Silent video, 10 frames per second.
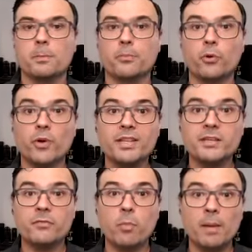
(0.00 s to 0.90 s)

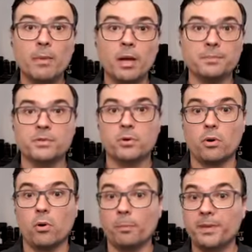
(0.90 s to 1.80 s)
Progressive web apps,
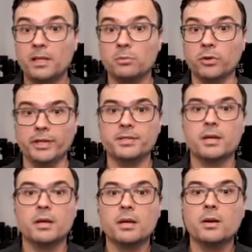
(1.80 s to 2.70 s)
or PWAs,
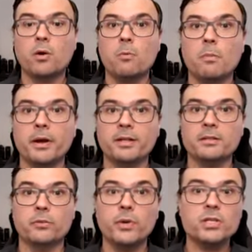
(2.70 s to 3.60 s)
combine
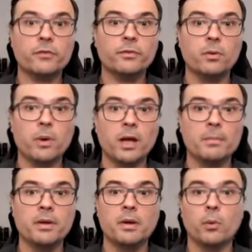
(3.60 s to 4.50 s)
the reach of the
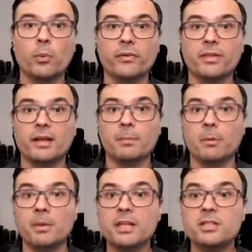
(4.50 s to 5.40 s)
web with the
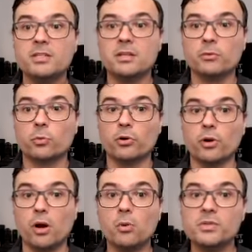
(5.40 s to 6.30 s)
capabilities that
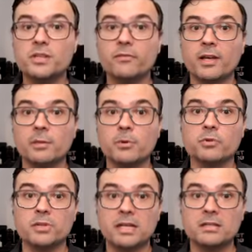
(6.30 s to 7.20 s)
were once available
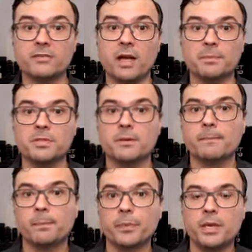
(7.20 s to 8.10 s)
to native apps.
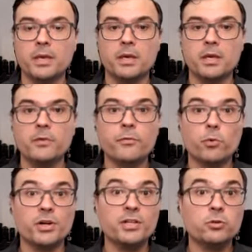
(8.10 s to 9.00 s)
If
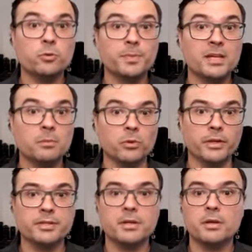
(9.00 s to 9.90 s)
you are new to
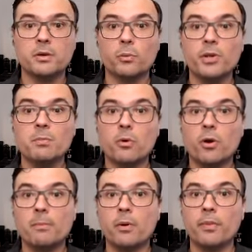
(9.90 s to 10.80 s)
PWAs, read
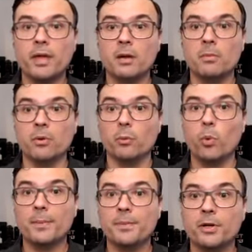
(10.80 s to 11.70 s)
more about them on
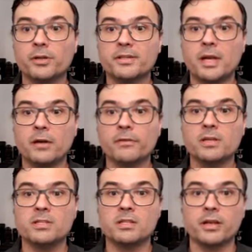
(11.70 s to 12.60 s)

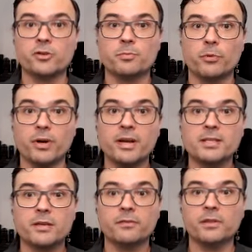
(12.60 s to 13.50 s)

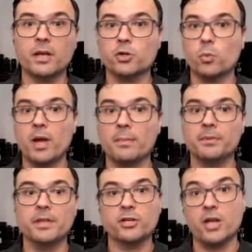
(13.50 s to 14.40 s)

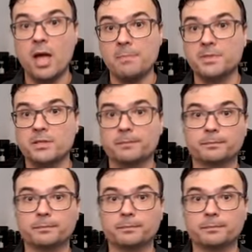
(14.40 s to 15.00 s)
web.dev/progressive-web-apps.